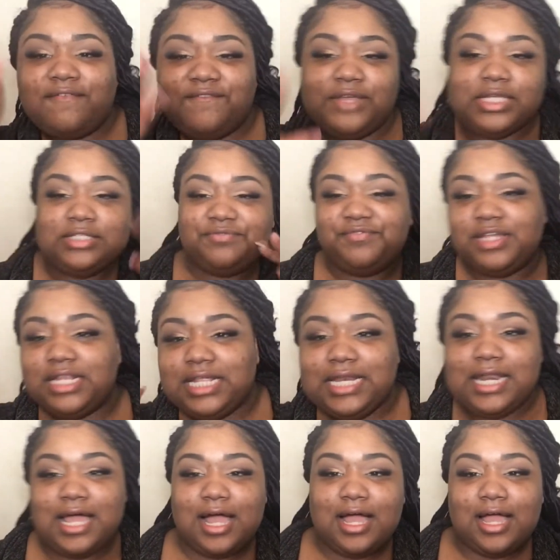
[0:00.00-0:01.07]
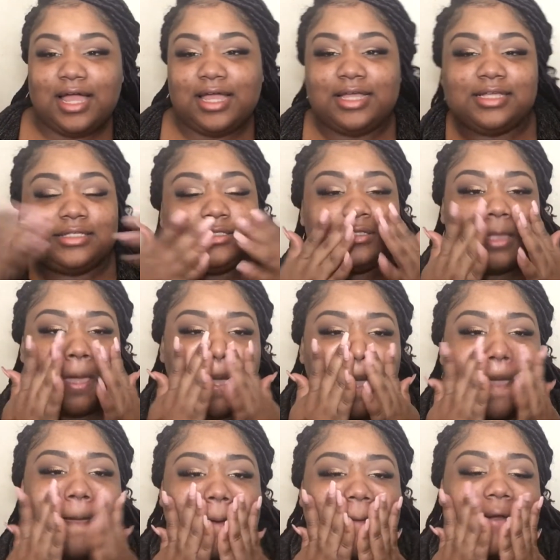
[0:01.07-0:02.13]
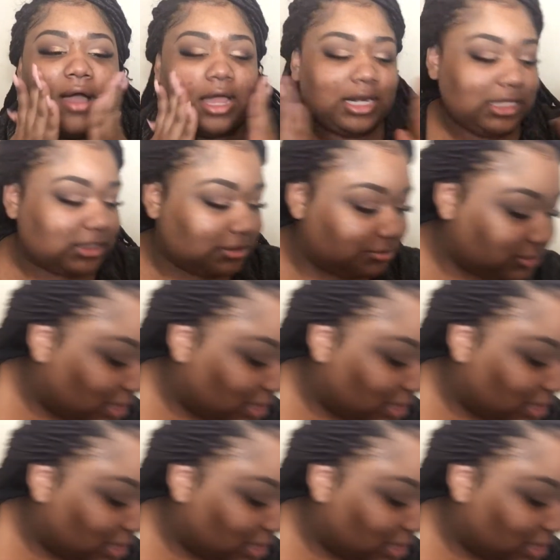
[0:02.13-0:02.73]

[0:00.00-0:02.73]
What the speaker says: Face feeling nice. I need some